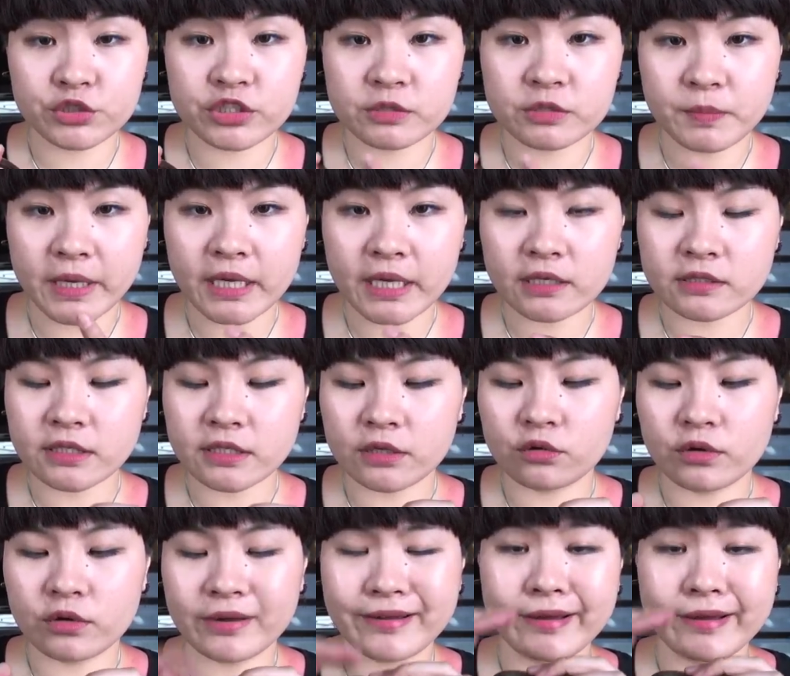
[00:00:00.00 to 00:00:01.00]
space, and you
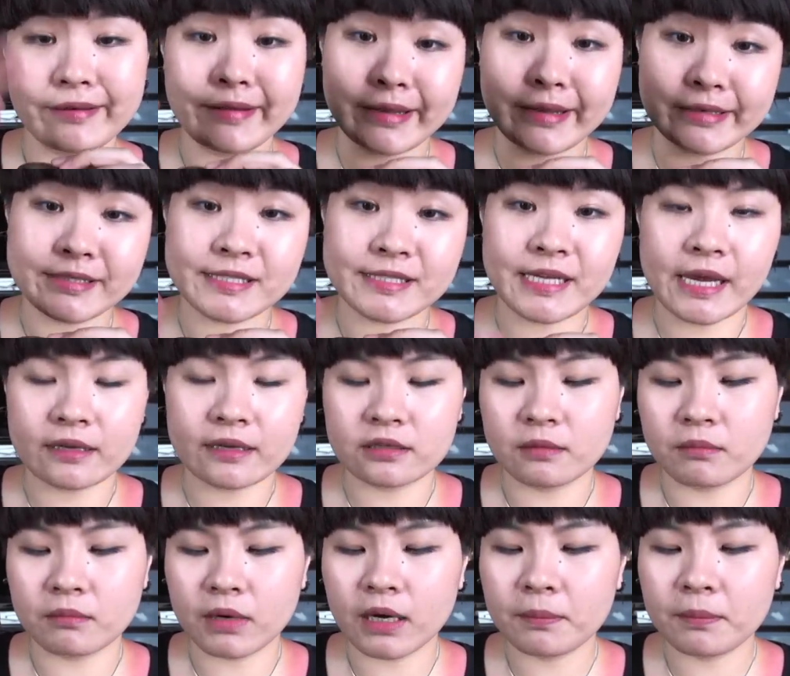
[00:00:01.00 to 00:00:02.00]
can kind of like stack
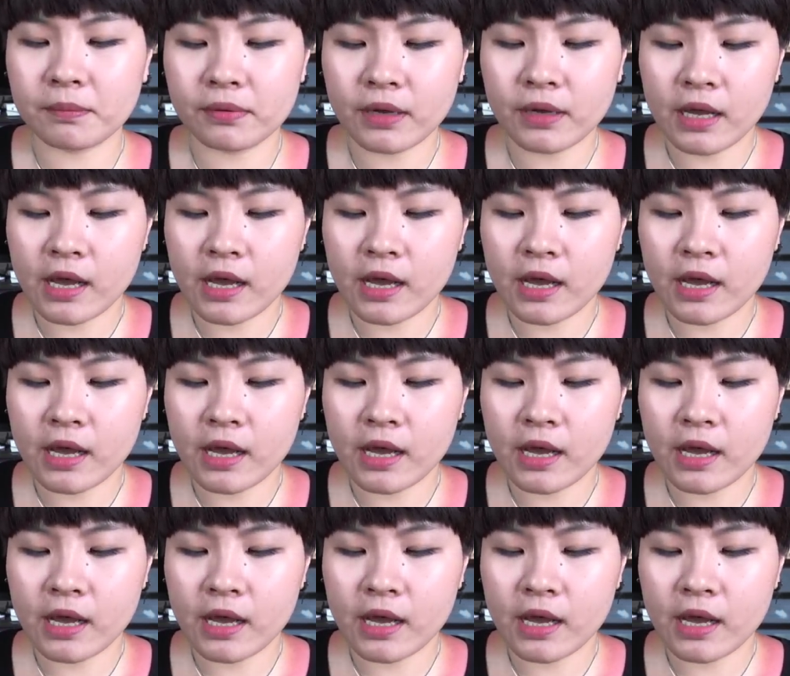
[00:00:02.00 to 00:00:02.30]
them up.